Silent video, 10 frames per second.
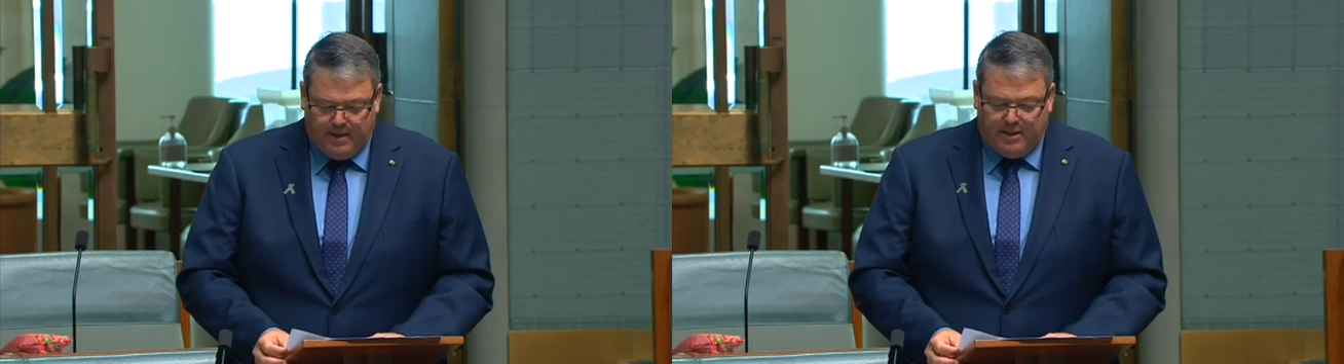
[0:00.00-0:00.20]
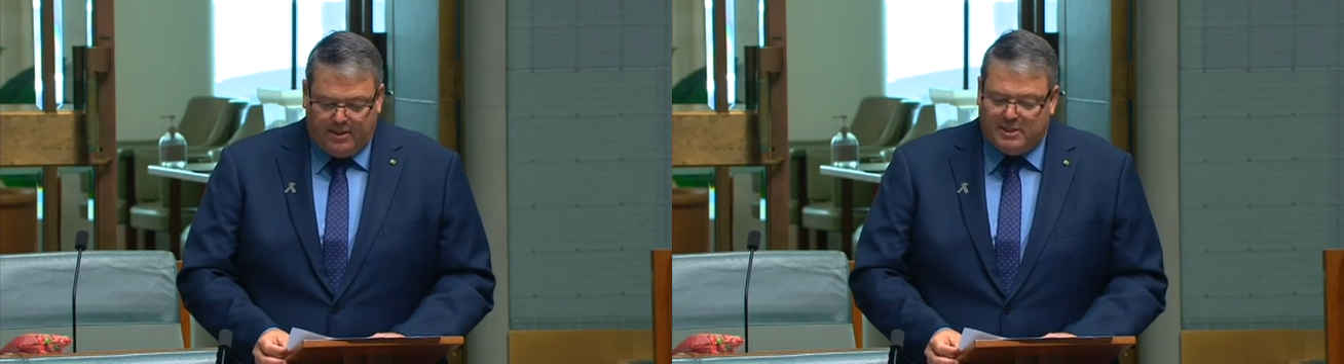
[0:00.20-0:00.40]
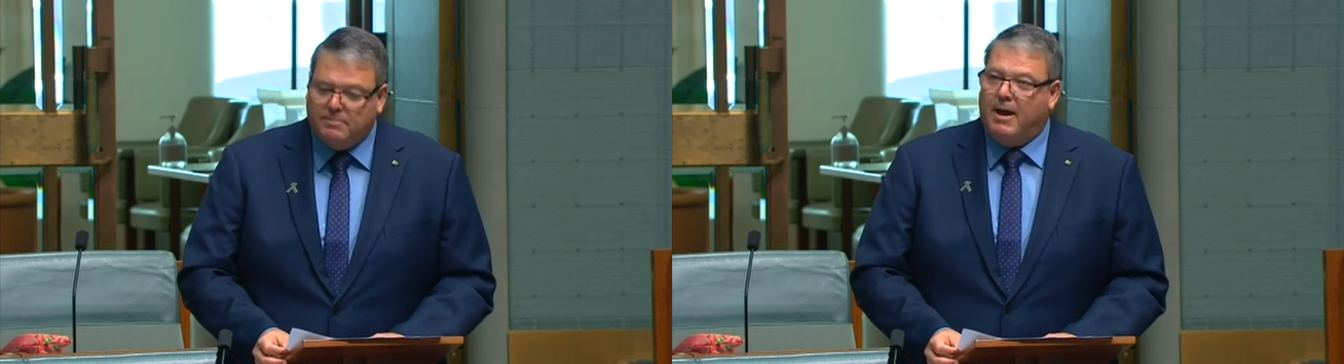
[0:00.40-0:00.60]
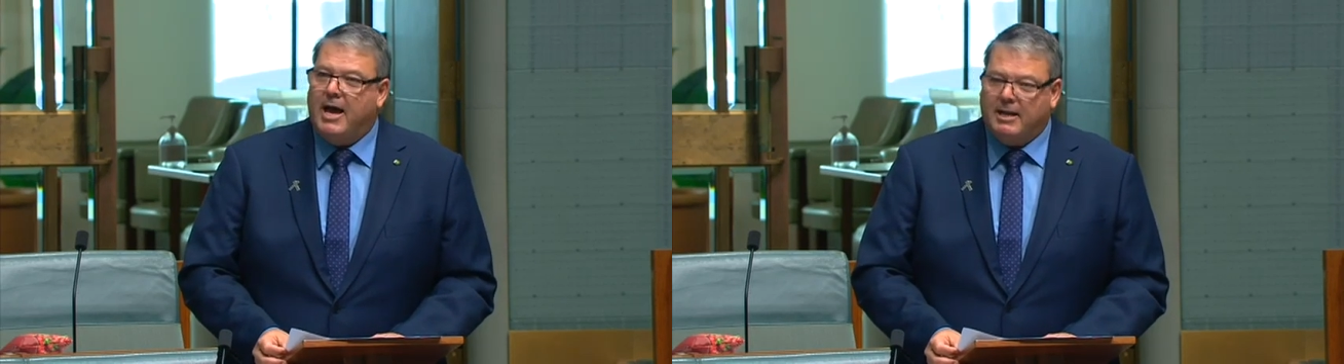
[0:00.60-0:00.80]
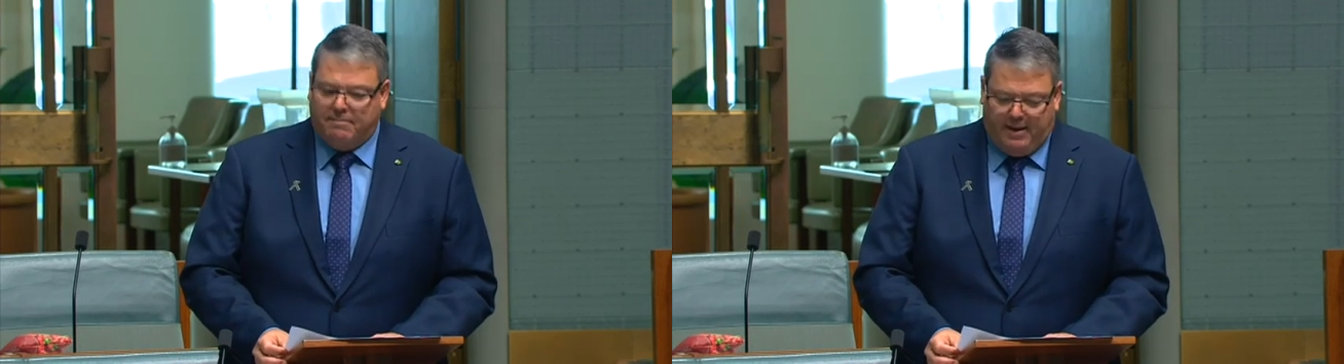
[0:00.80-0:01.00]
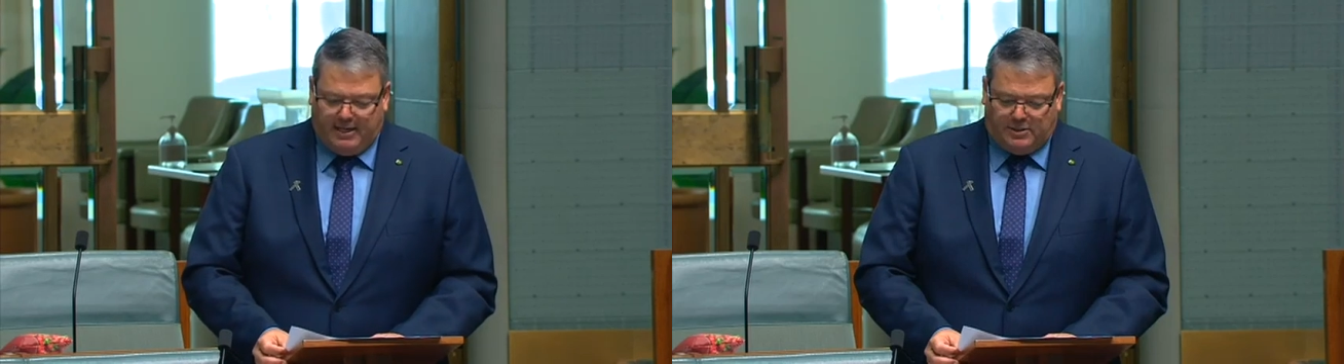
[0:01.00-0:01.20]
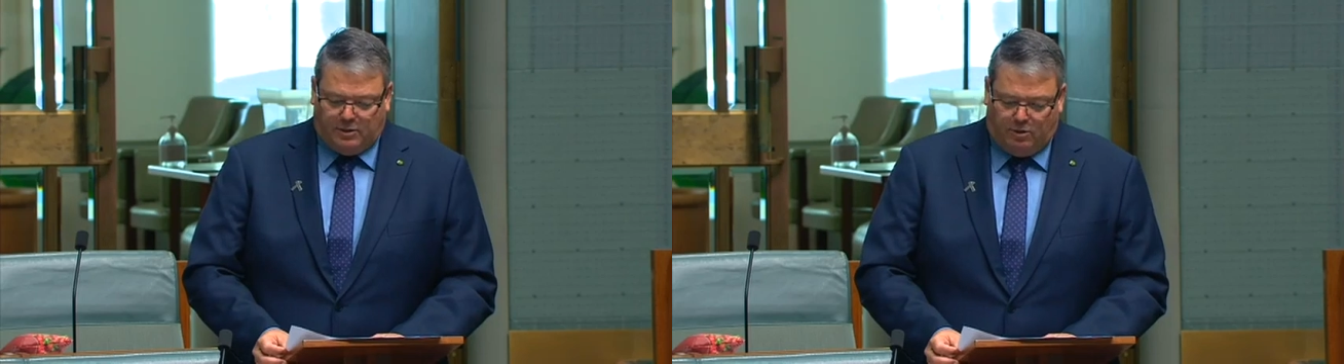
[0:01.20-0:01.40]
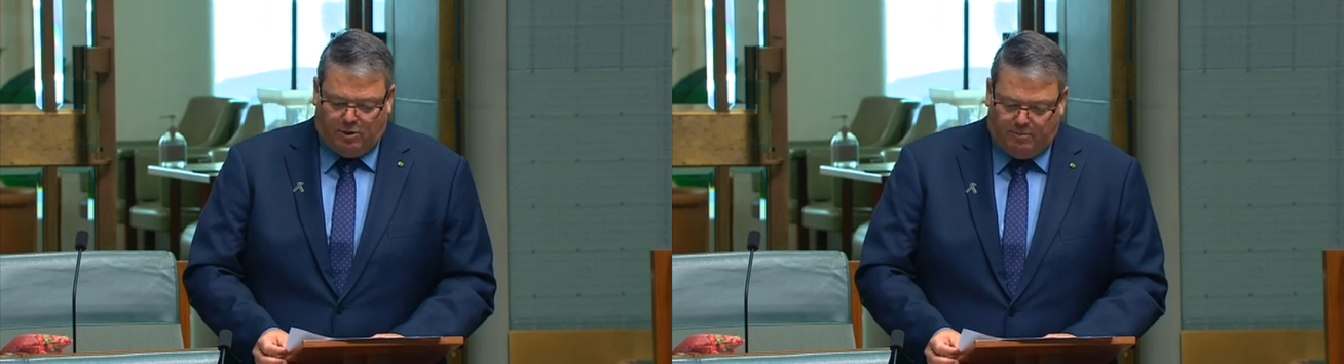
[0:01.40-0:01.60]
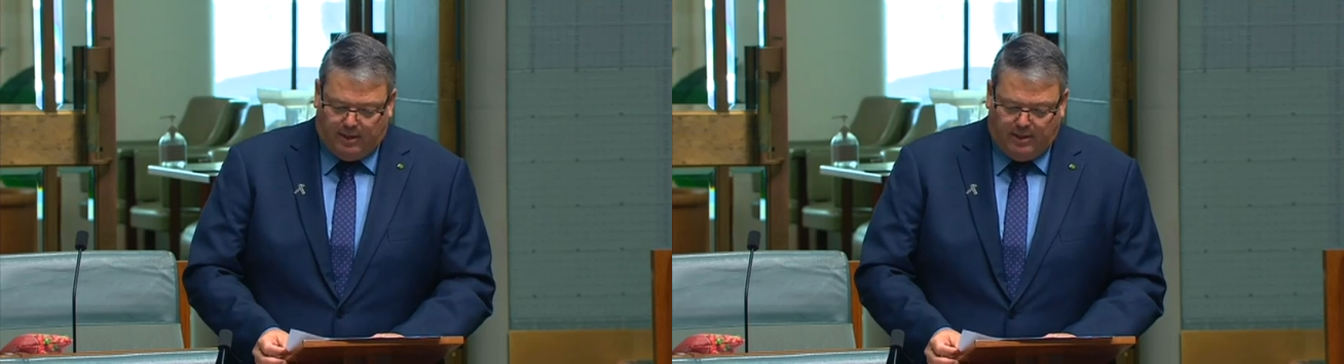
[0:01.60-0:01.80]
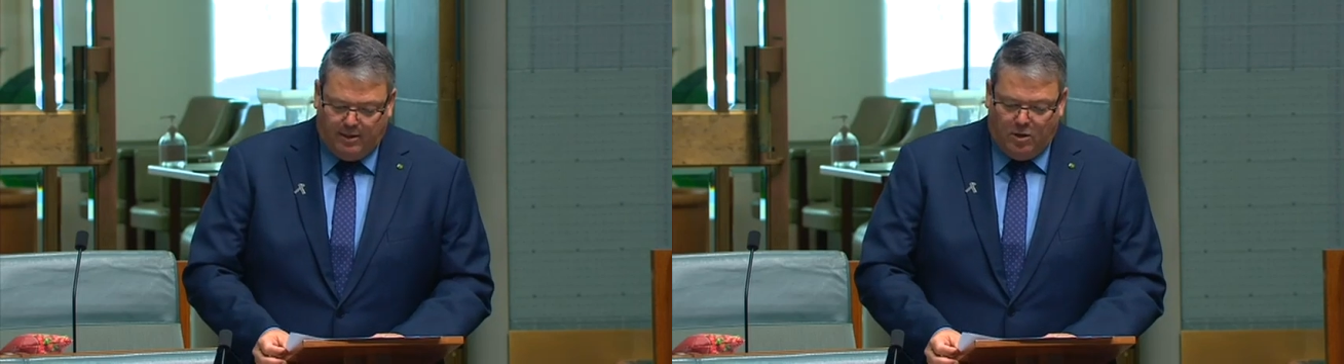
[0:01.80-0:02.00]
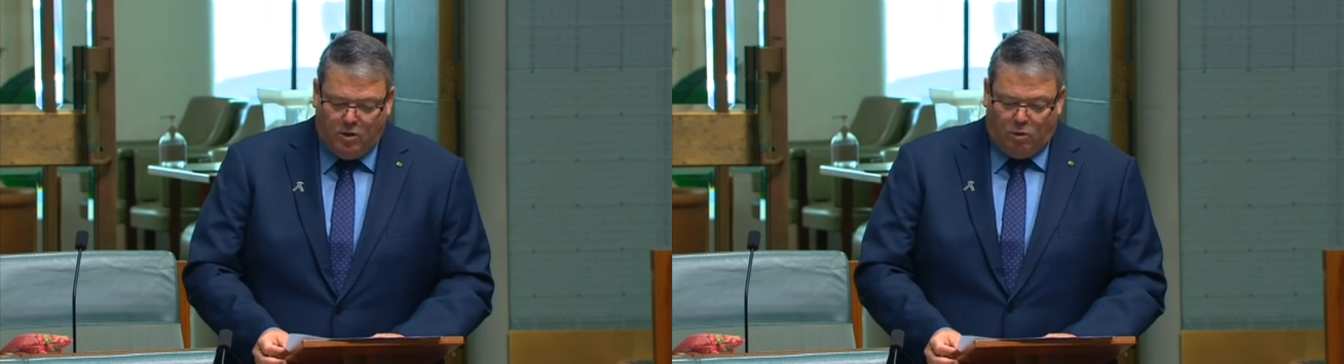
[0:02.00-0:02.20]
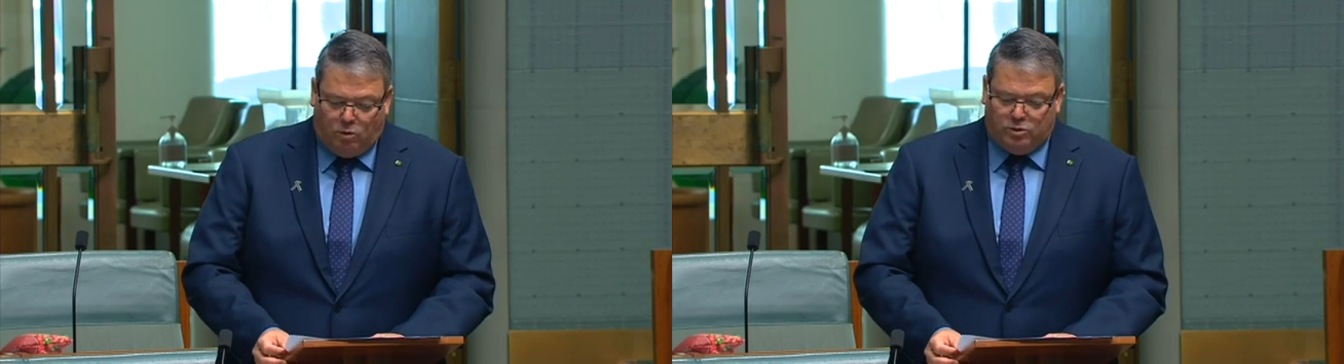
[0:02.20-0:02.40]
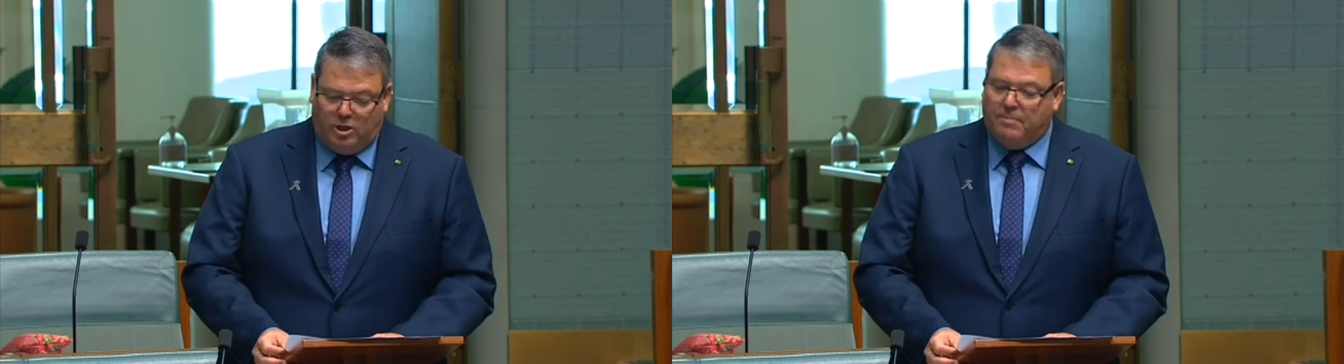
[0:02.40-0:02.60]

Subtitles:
This market-based economy also